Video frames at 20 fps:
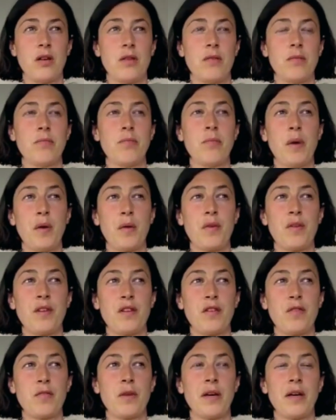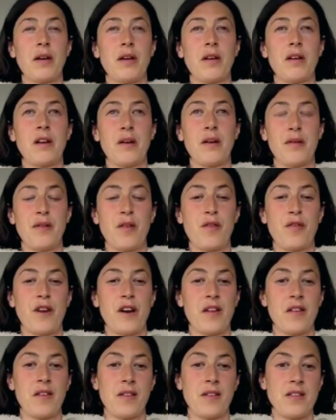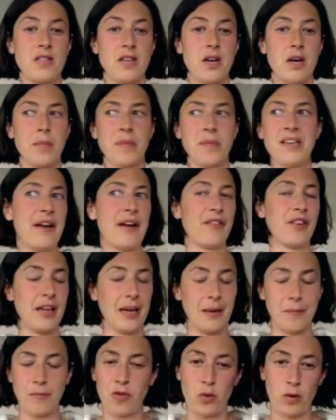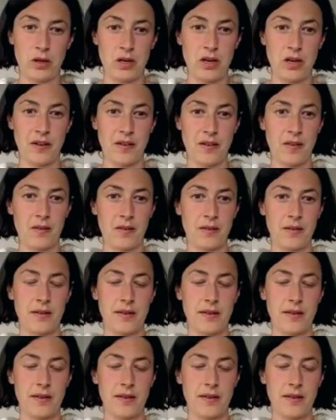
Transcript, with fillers: most of my closest friends at the time never came to a class,